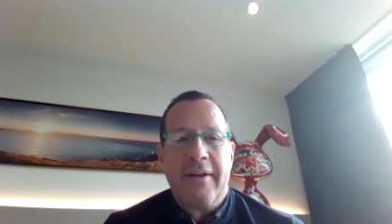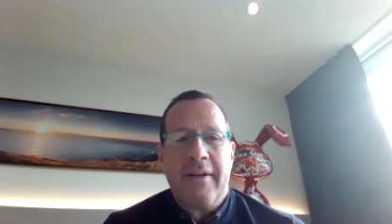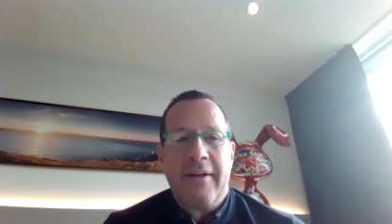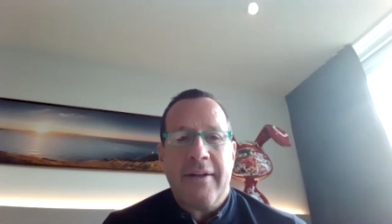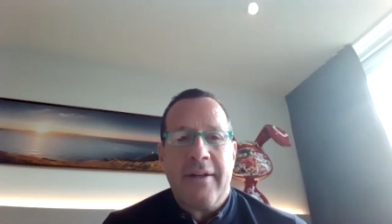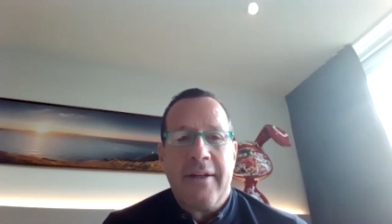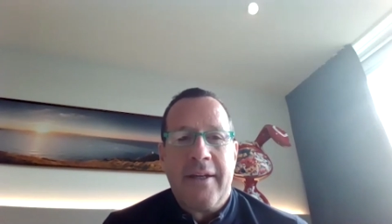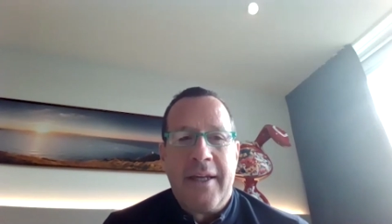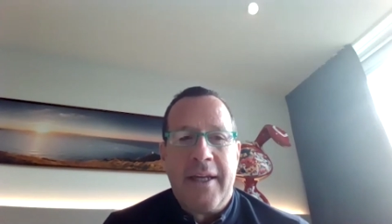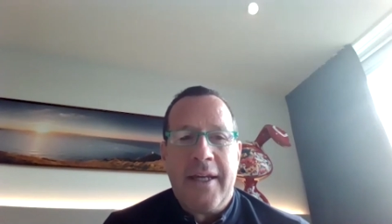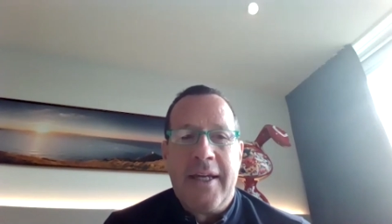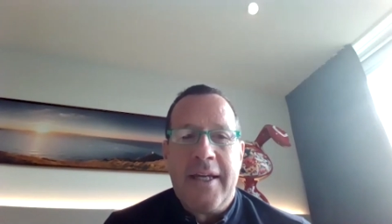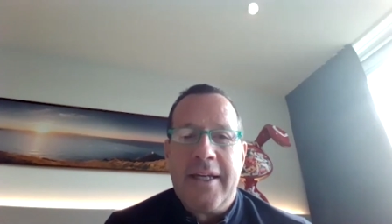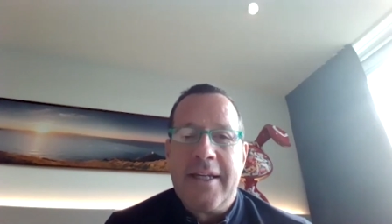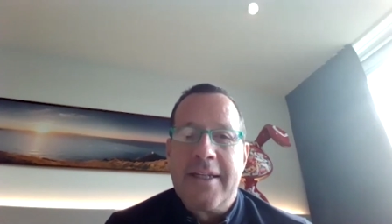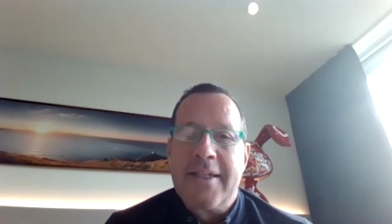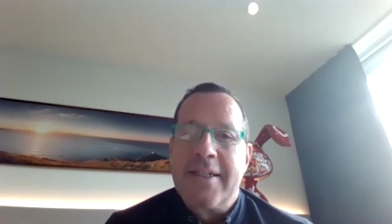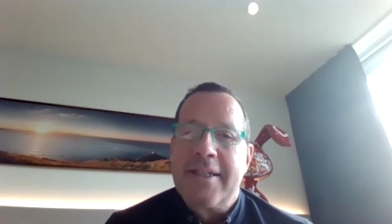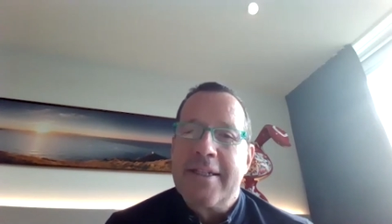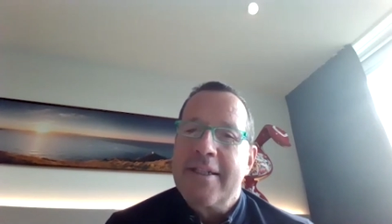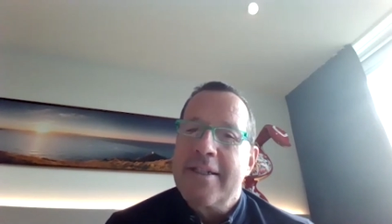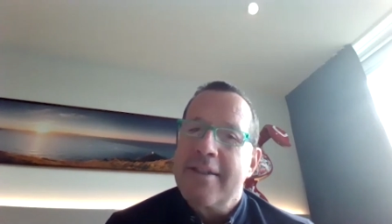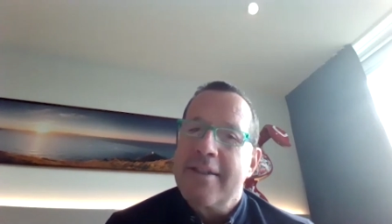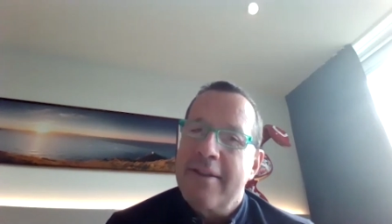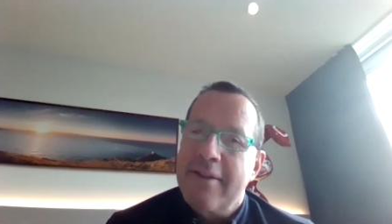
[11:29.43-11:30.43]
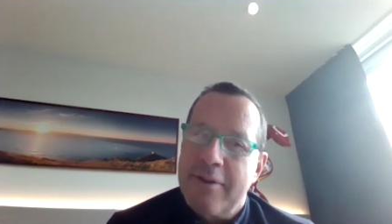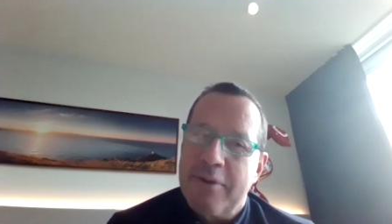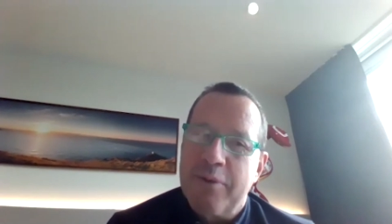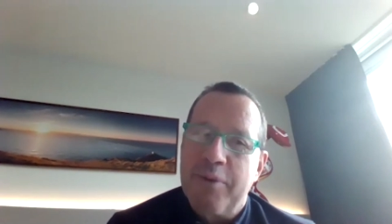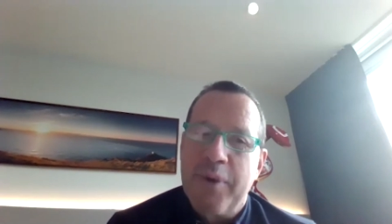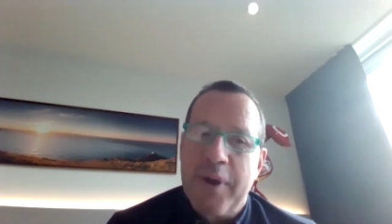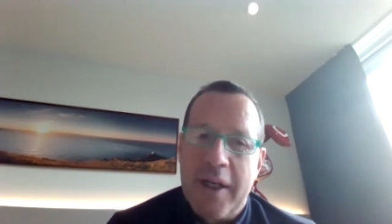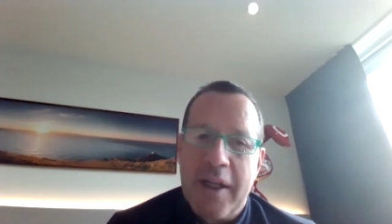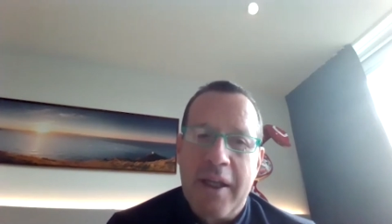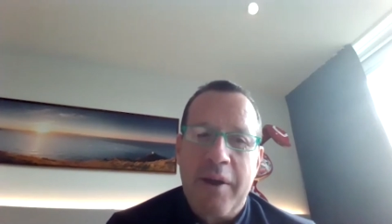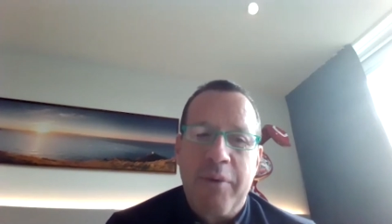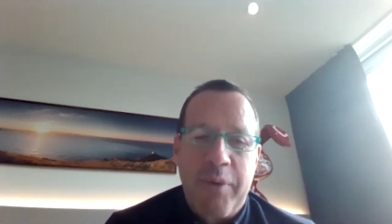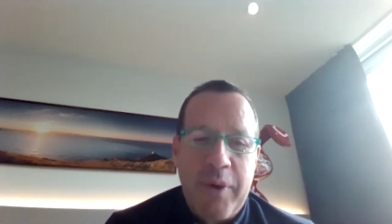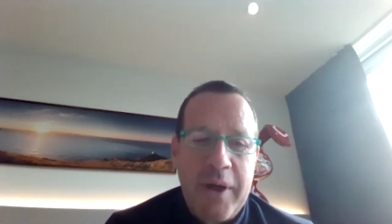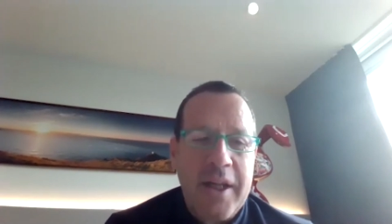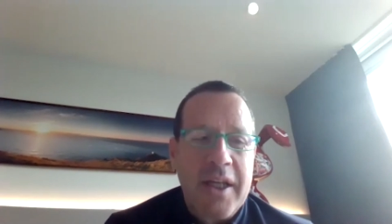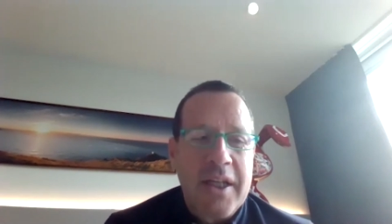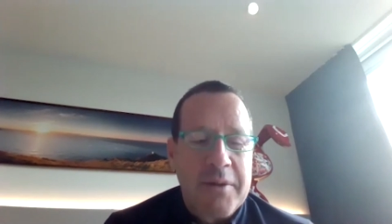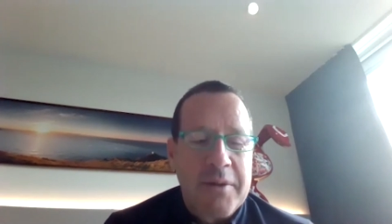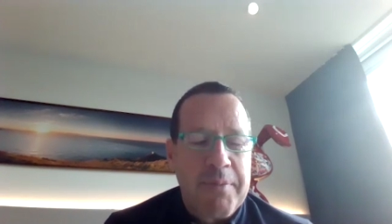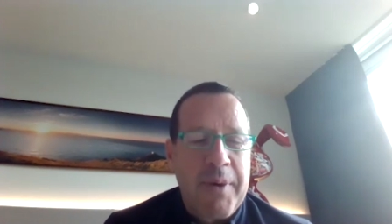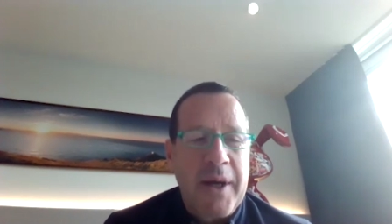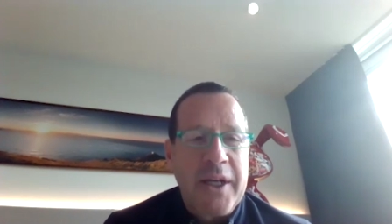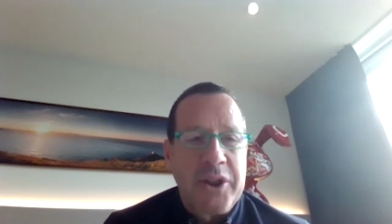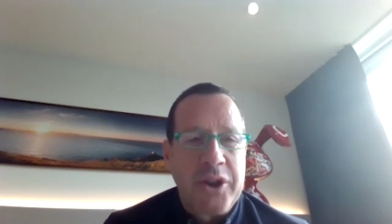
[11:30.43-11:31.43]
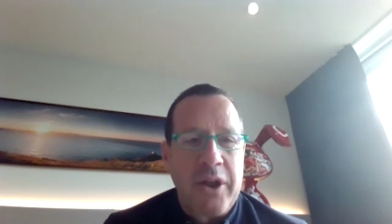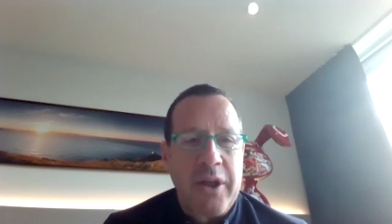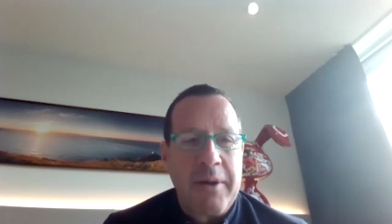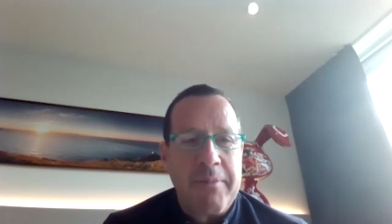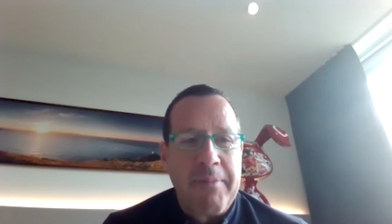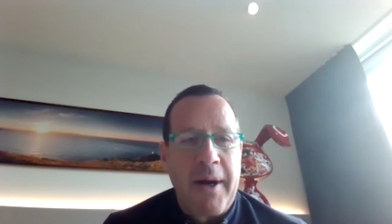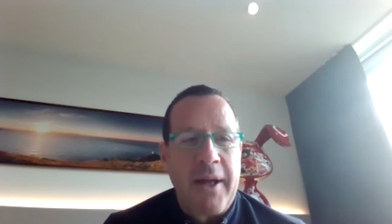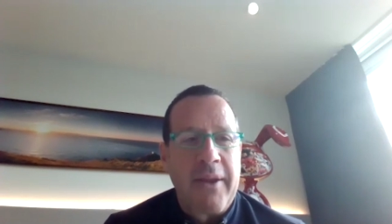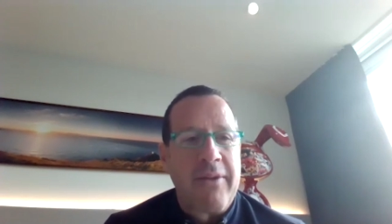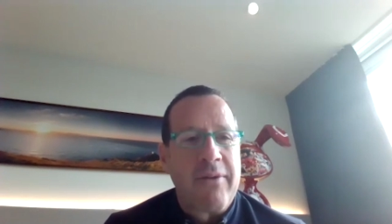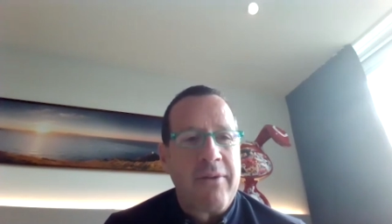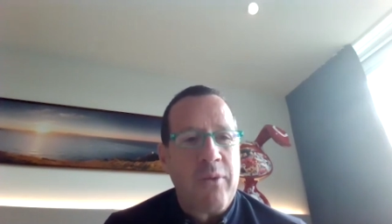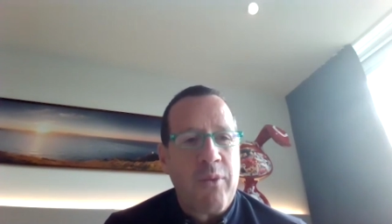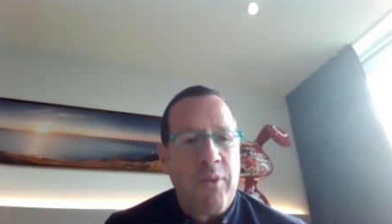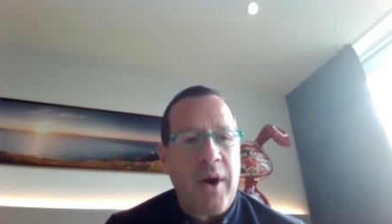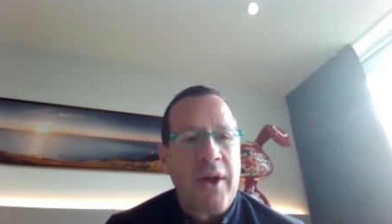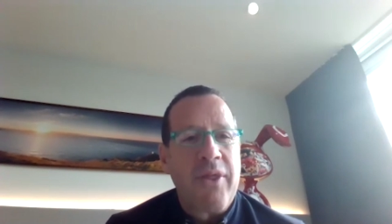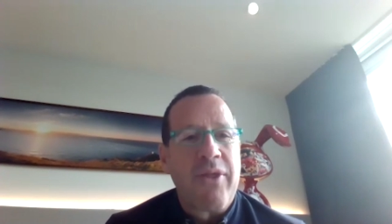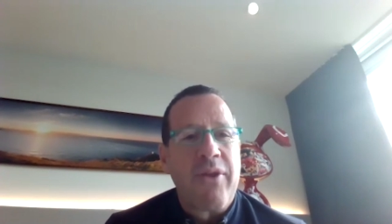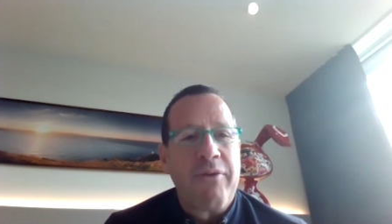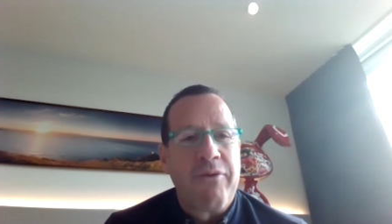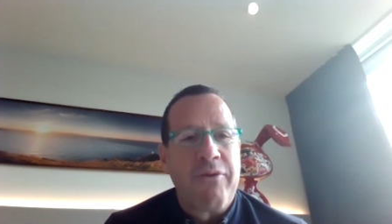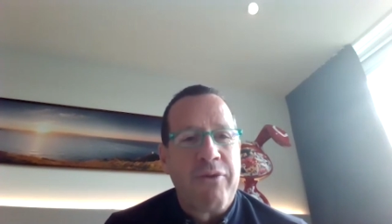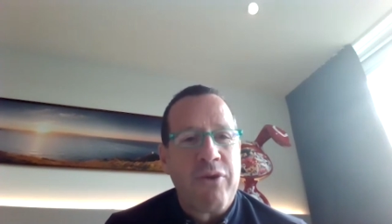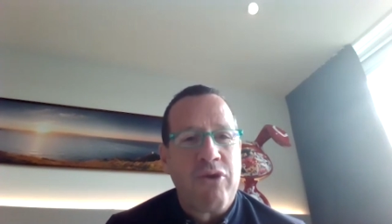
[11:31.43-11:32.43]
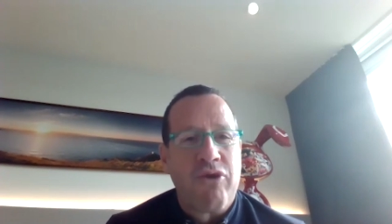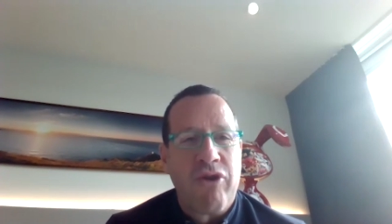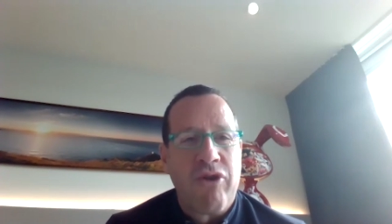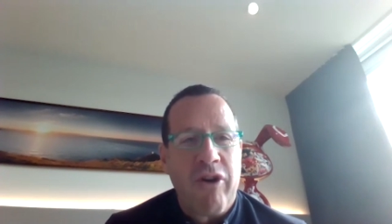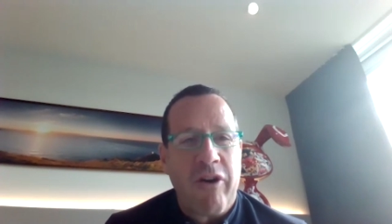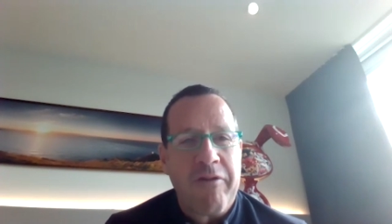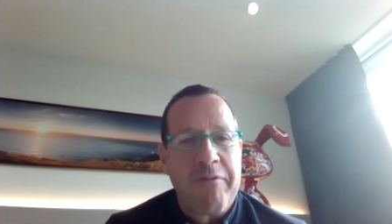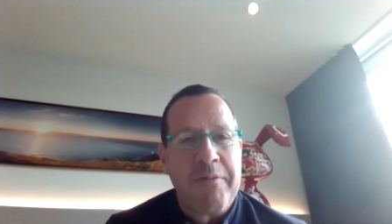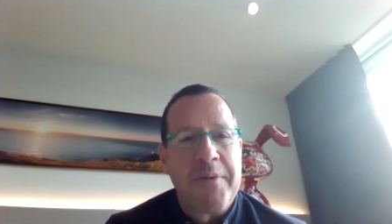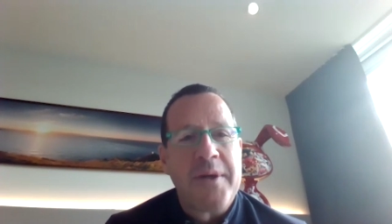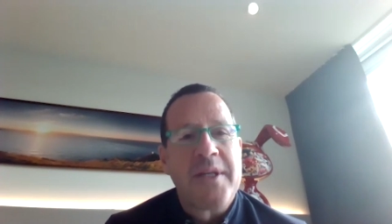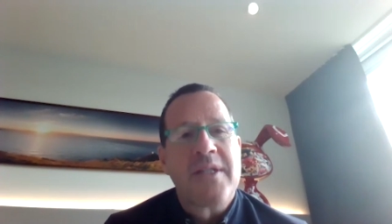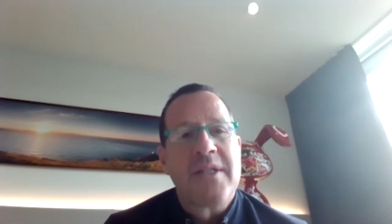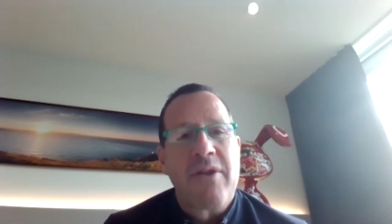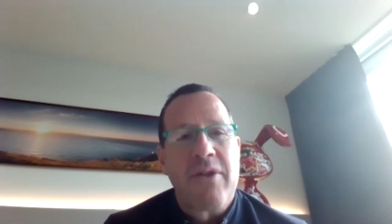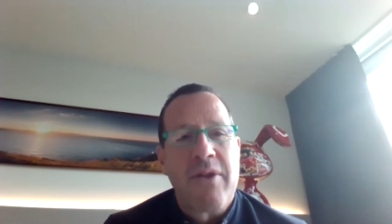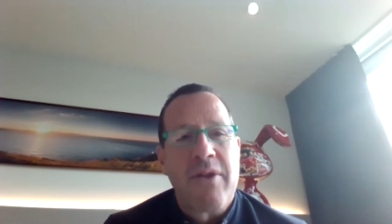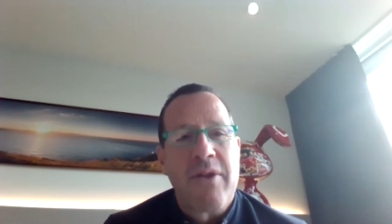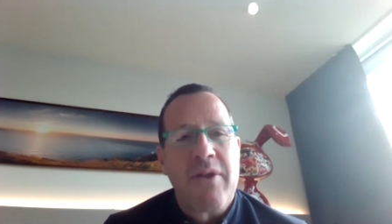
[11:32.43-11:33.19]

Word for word: is really, really special about what the future of the